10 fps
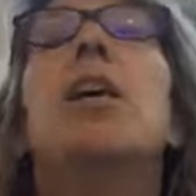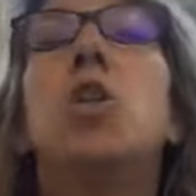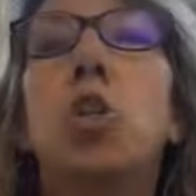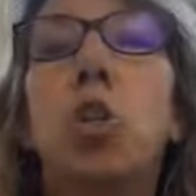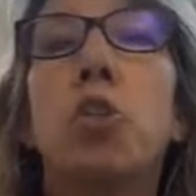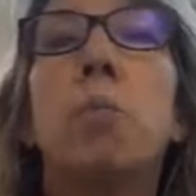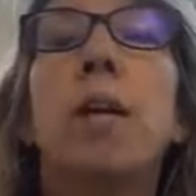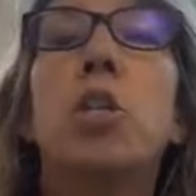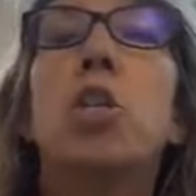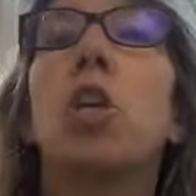not to
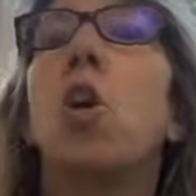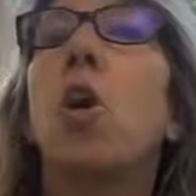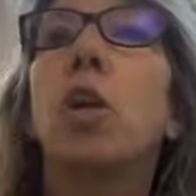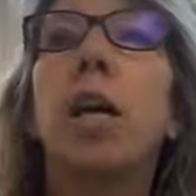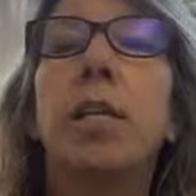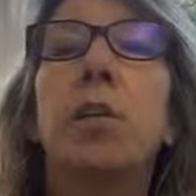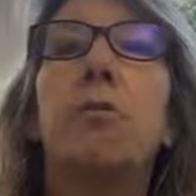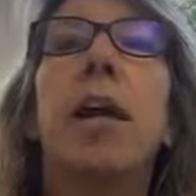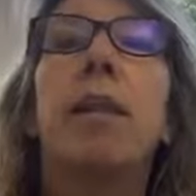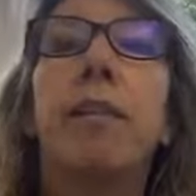mention all kind of
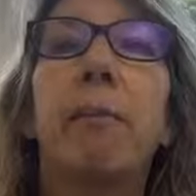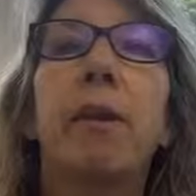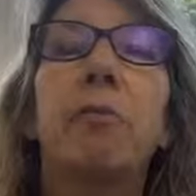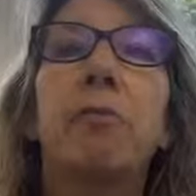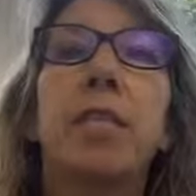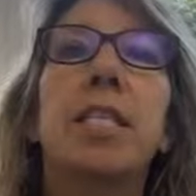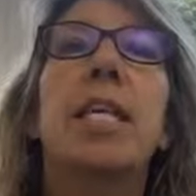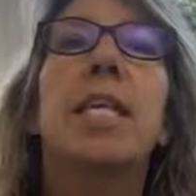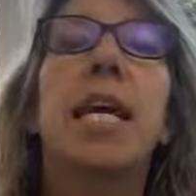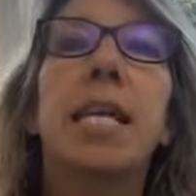health benefits
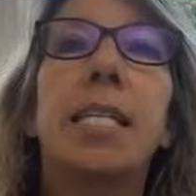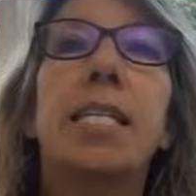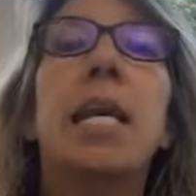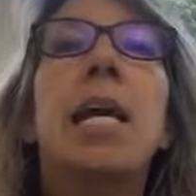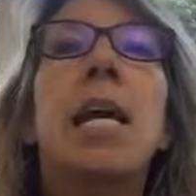it has.